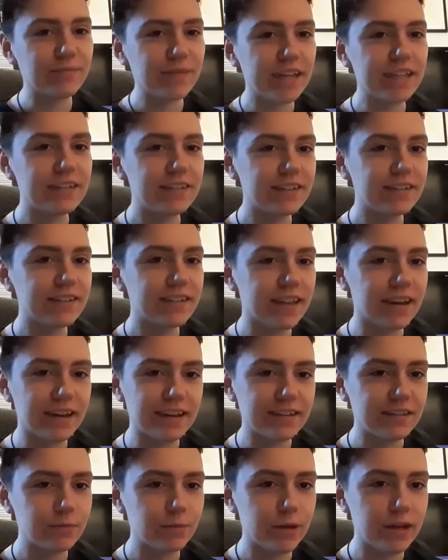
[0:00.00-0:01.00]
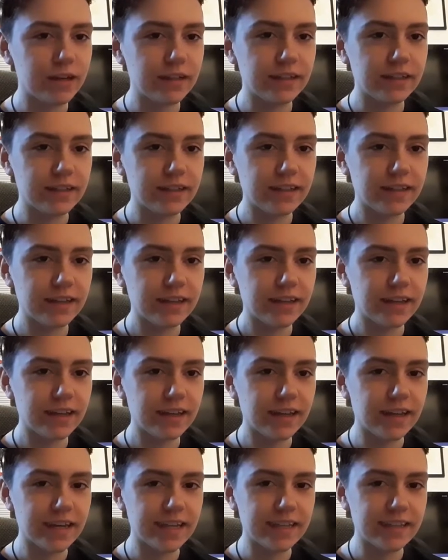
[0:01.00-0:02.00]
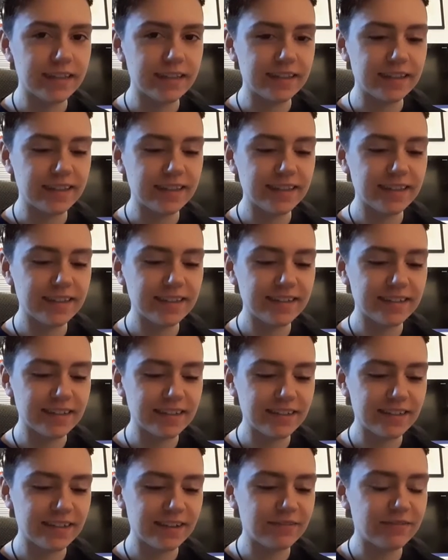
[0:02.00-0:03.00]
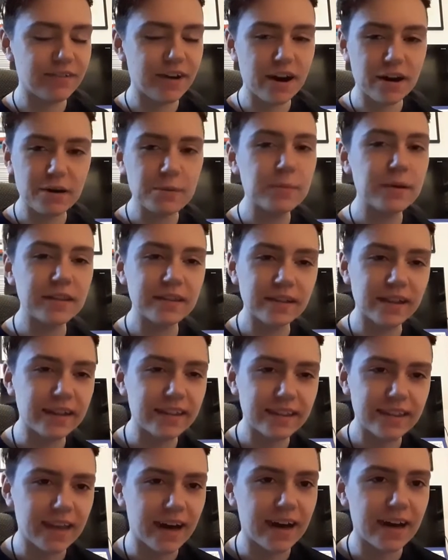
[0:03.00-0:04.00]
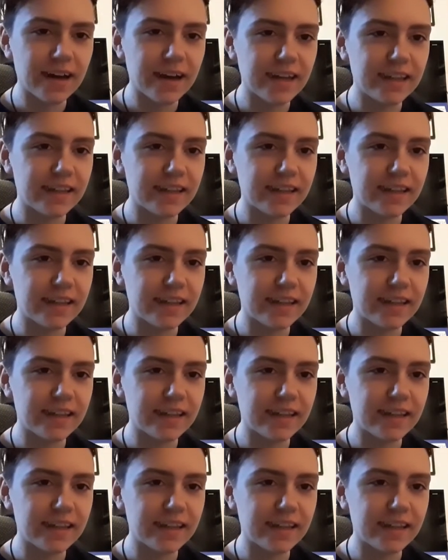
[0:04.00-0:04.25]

It's just nice being in such an environment like that.